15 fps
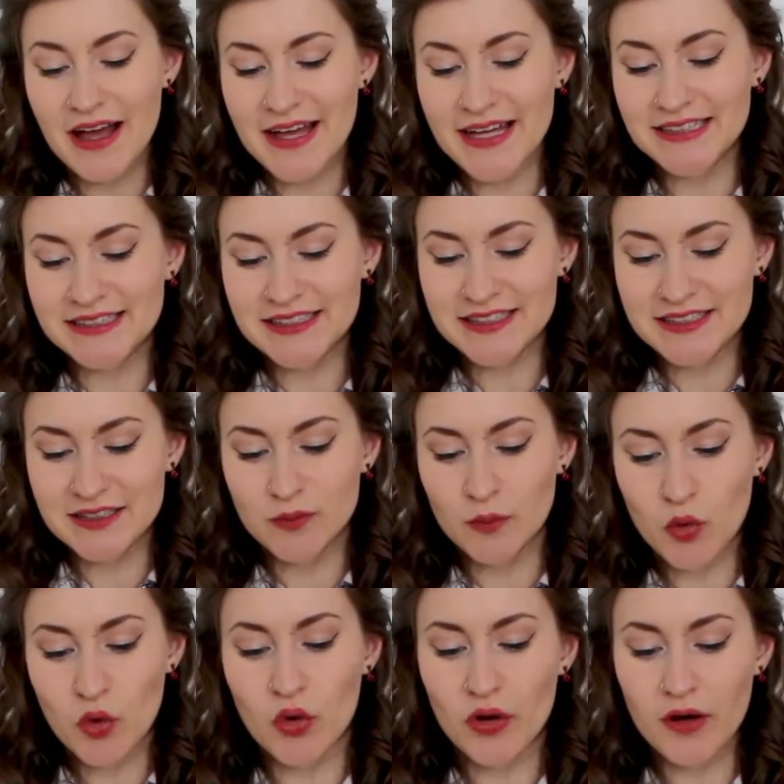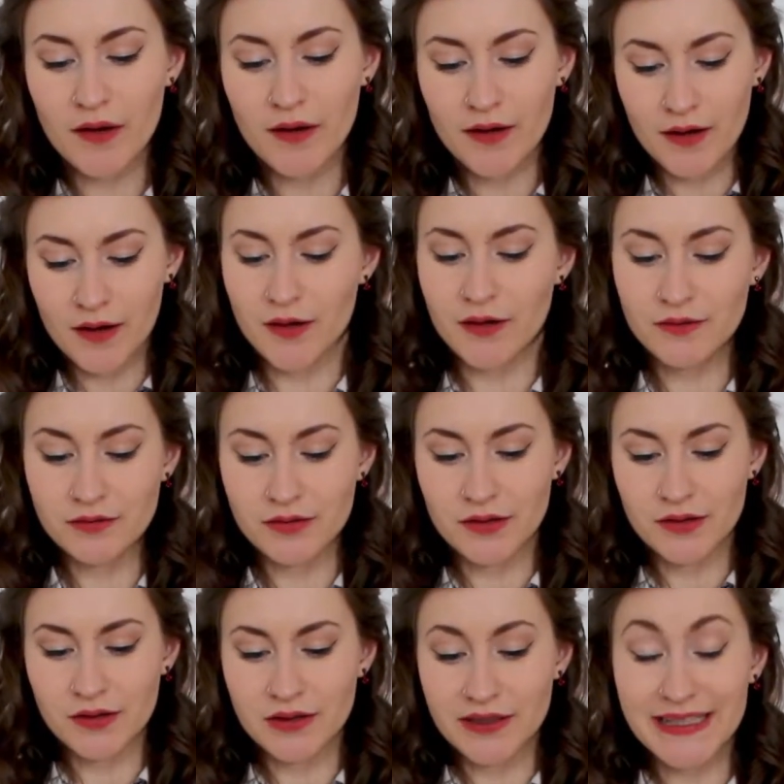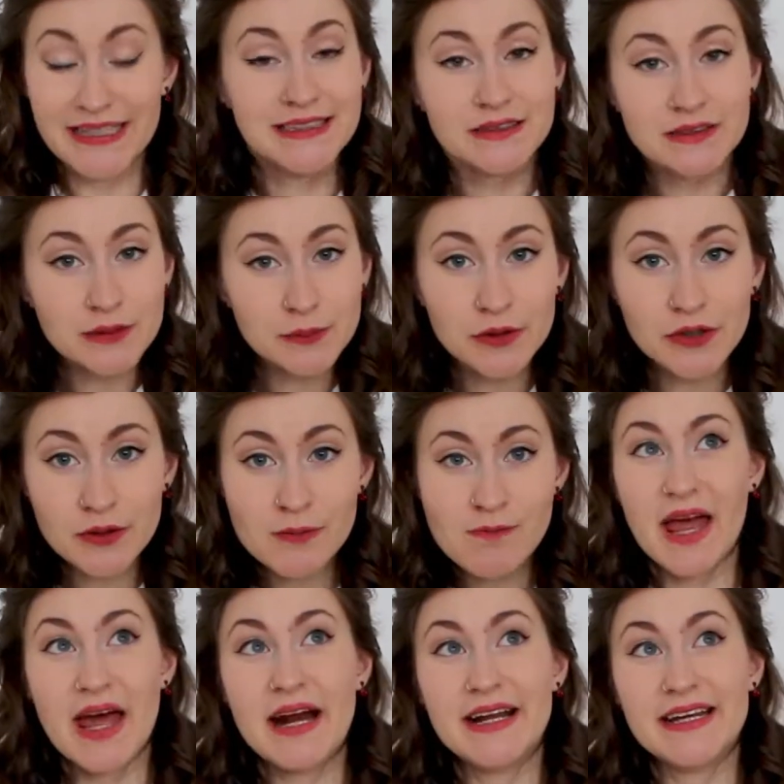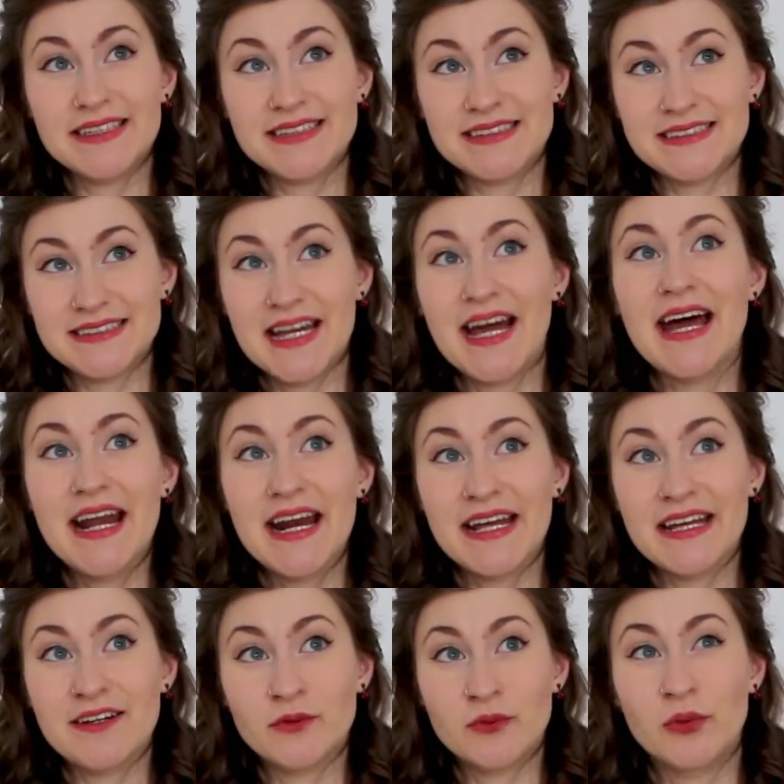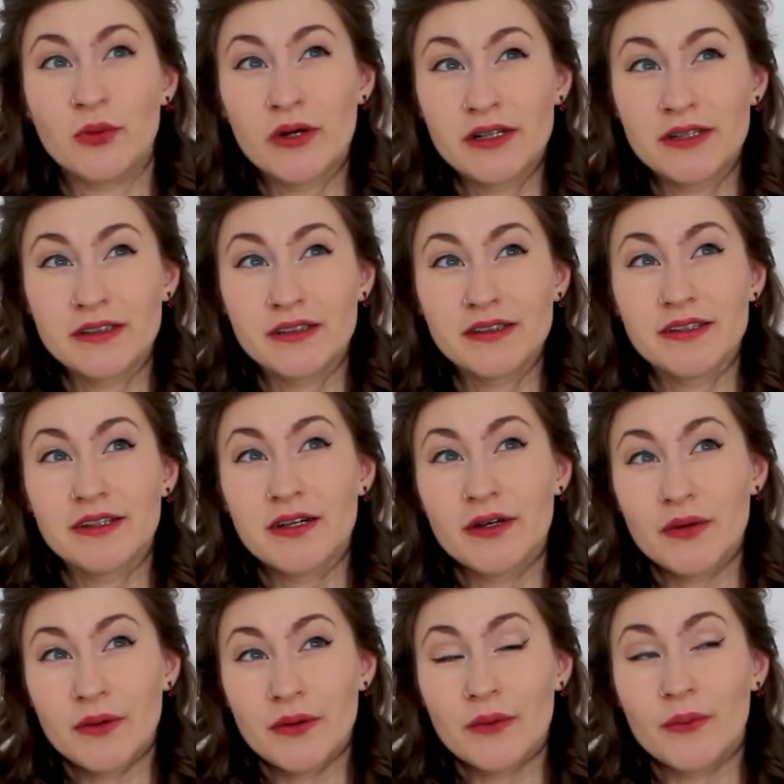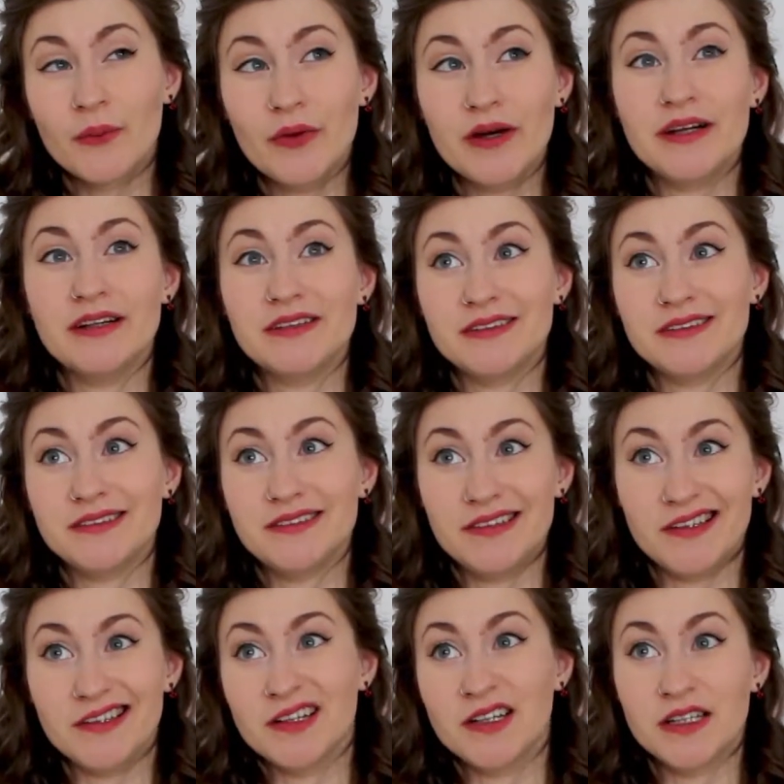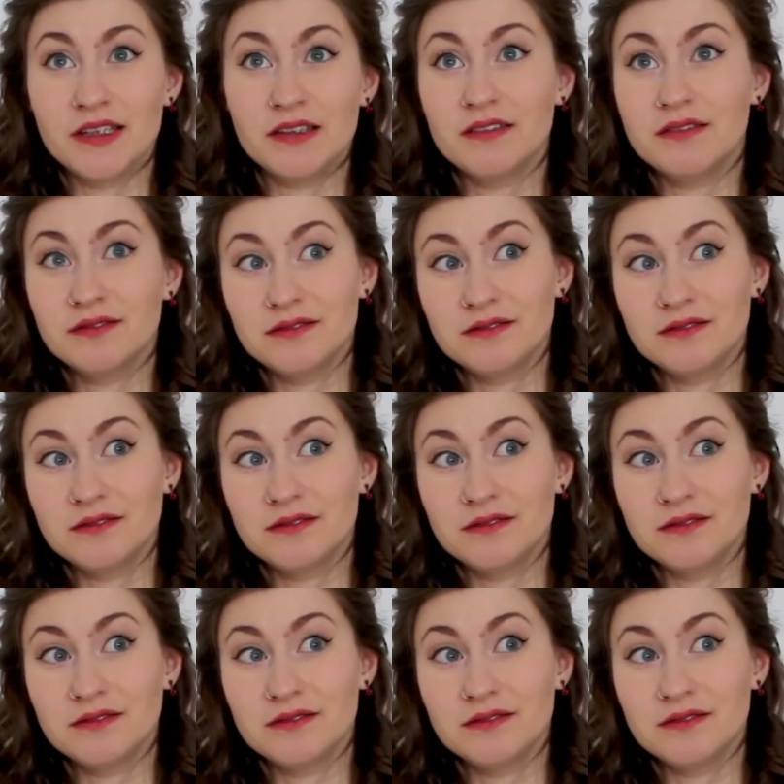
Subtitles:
It's more of a history book that is set in a world where there are